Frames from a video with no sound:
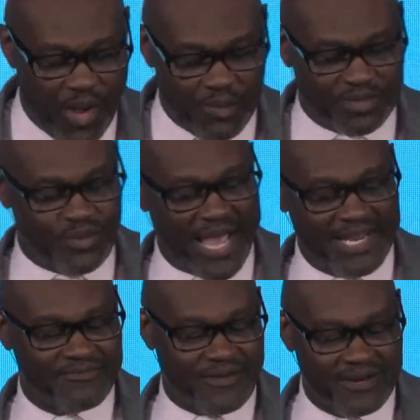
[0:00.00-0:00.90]
was right in
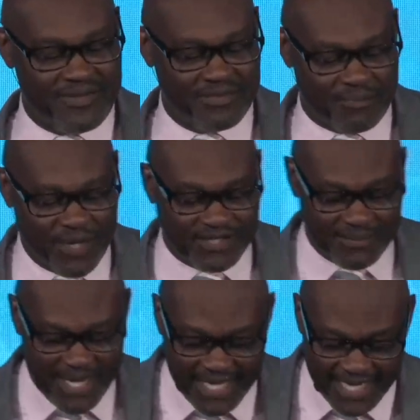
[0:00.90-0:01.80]
front of him, the priest of
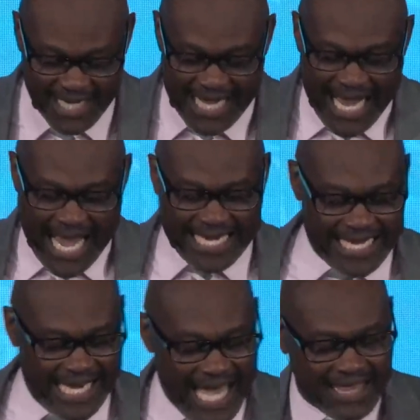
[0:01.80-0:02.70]
Midian. And he
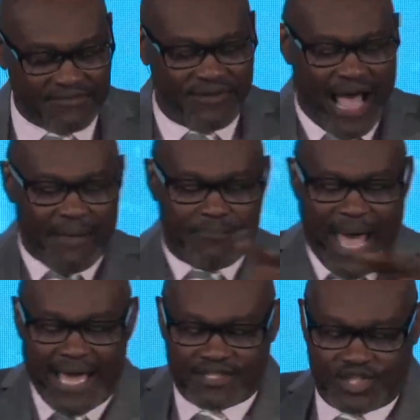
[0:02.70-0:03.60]
led the flock
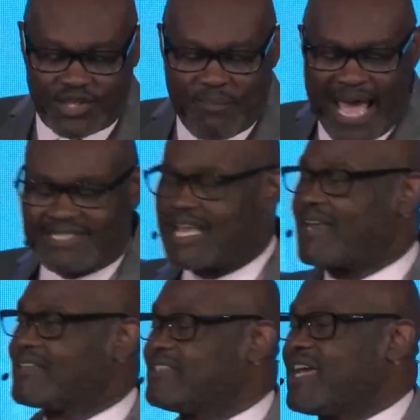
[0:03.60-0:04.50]
back to the backside of
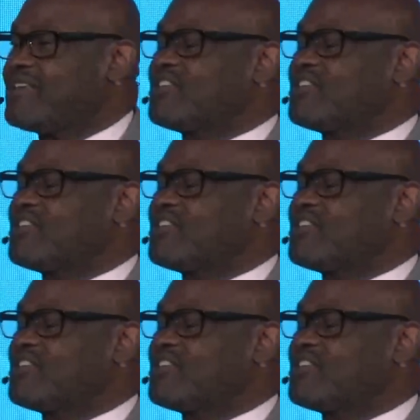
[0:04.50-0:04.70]
the desert.